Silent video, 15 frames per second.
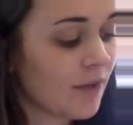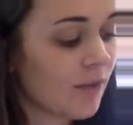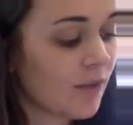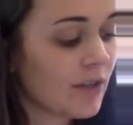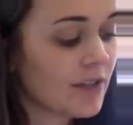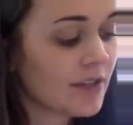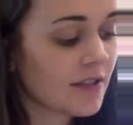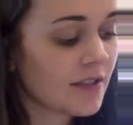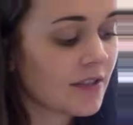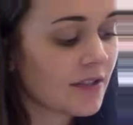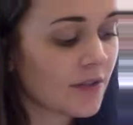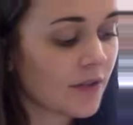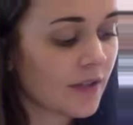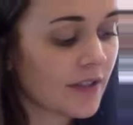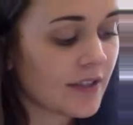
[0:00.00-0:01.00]
What does the
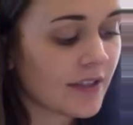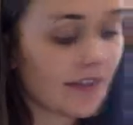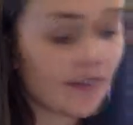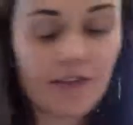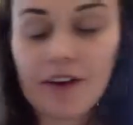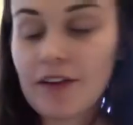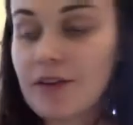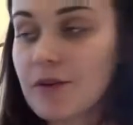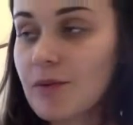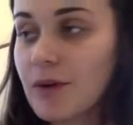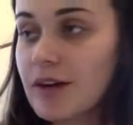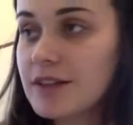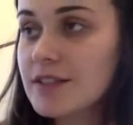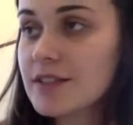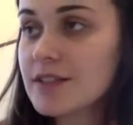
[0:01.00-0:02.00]
story say Father
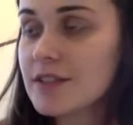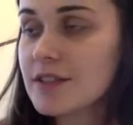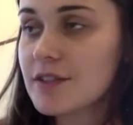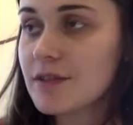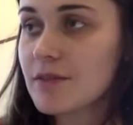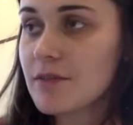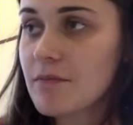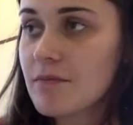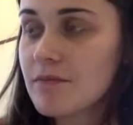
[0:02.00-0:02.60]
wanted to do?